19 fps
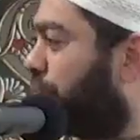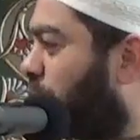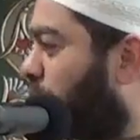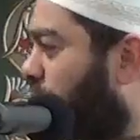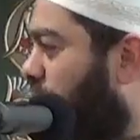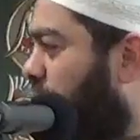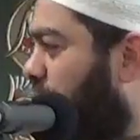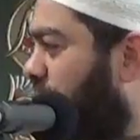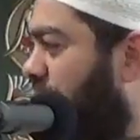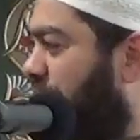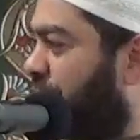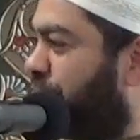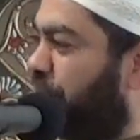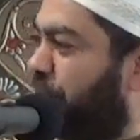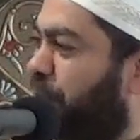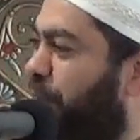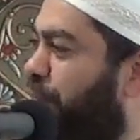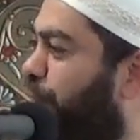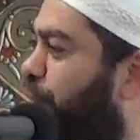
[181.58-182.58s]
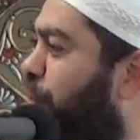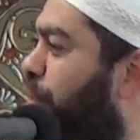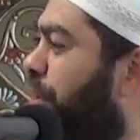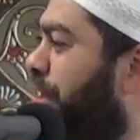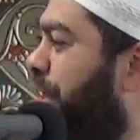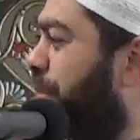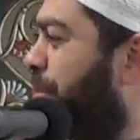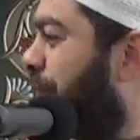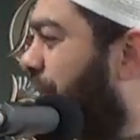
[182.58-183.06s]
the Quran, even
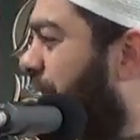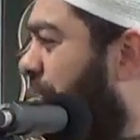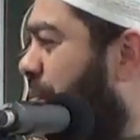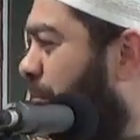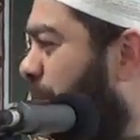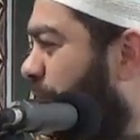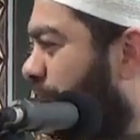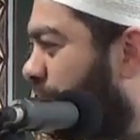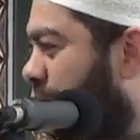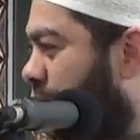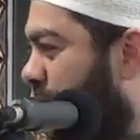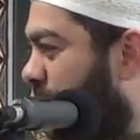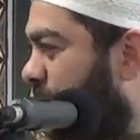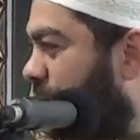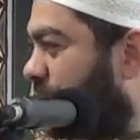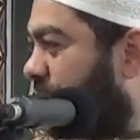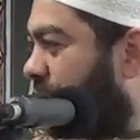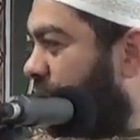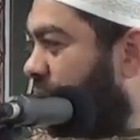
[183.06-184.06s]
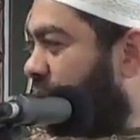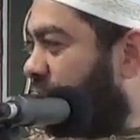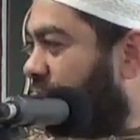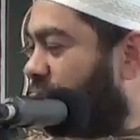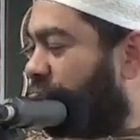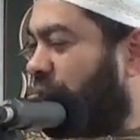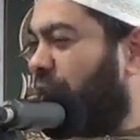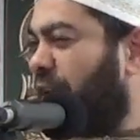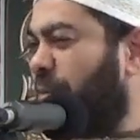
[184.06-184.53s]
before they became Muslim,
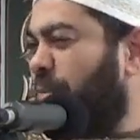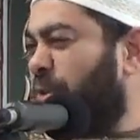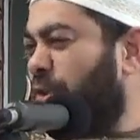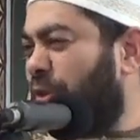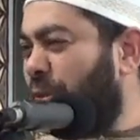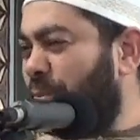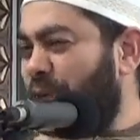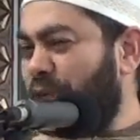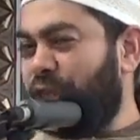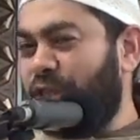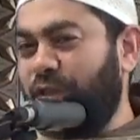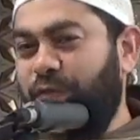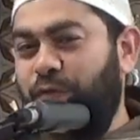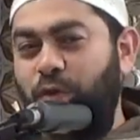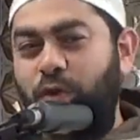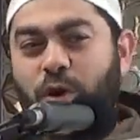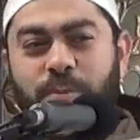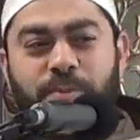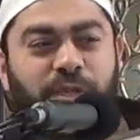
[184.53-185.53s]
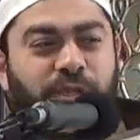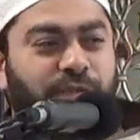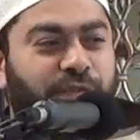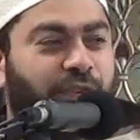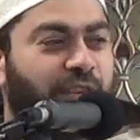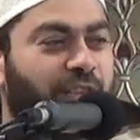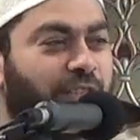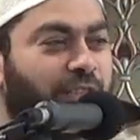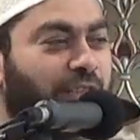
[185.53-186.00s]
they come to the masjid for
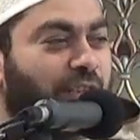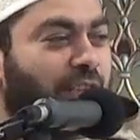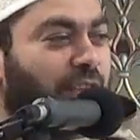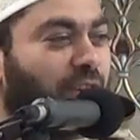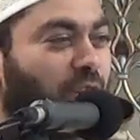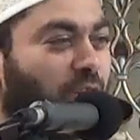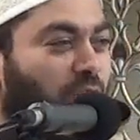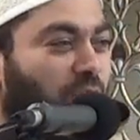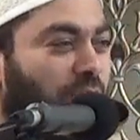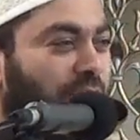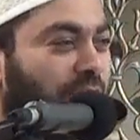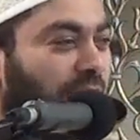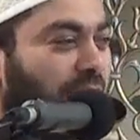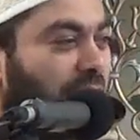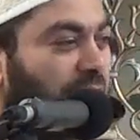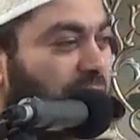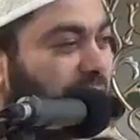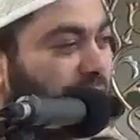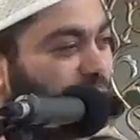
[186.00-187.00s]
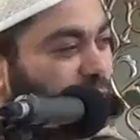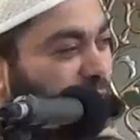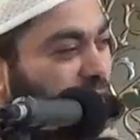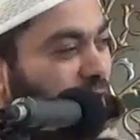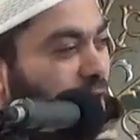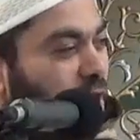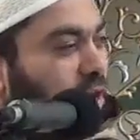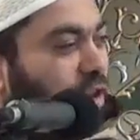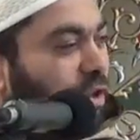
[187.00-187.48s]
observation, or they listen to
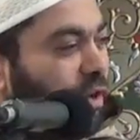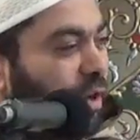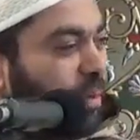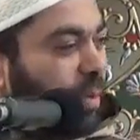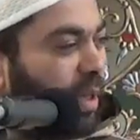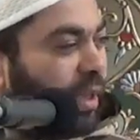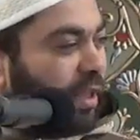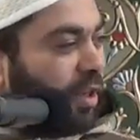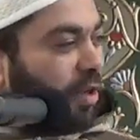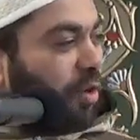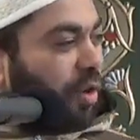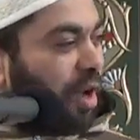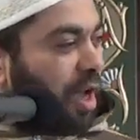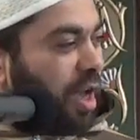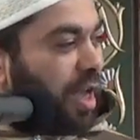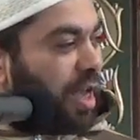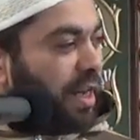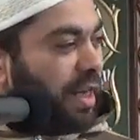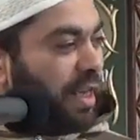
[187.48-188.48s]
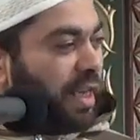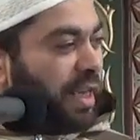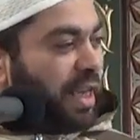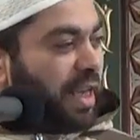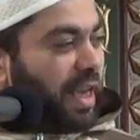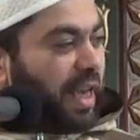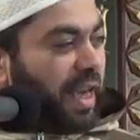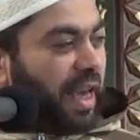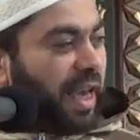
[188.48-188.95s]
an audio about the Quran,
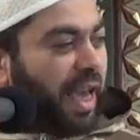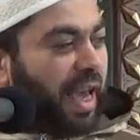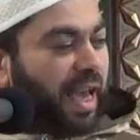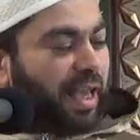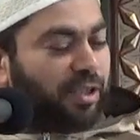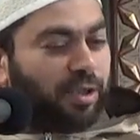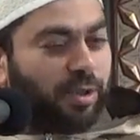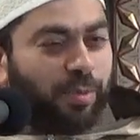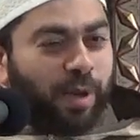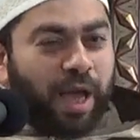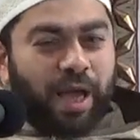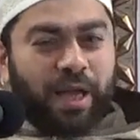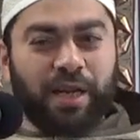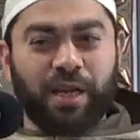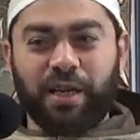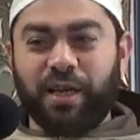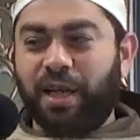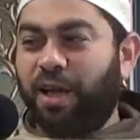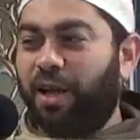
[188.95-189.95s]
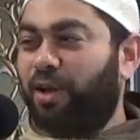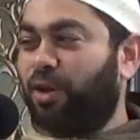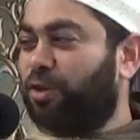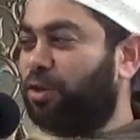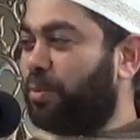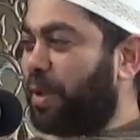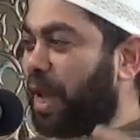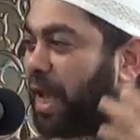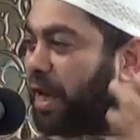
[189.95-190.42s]
and subhanAllah,
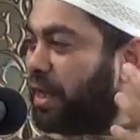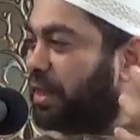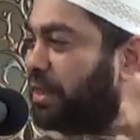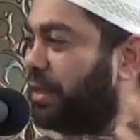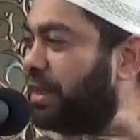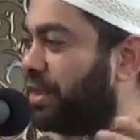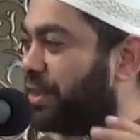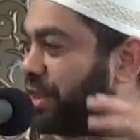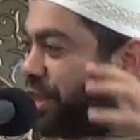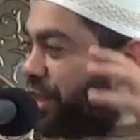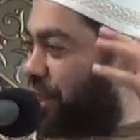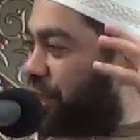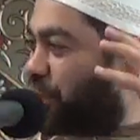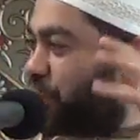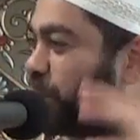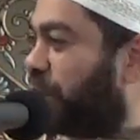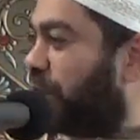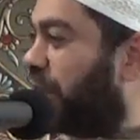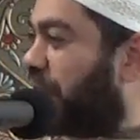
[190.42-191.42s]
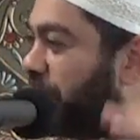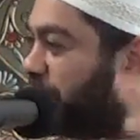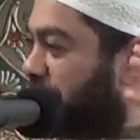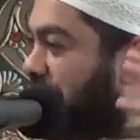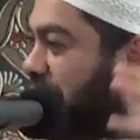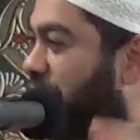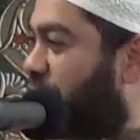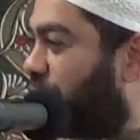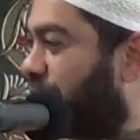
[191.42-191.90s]
automatically tears will come
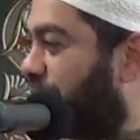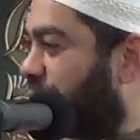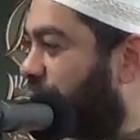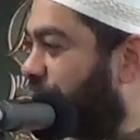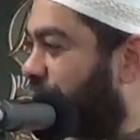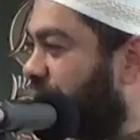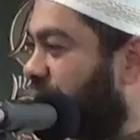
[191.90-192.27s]
down.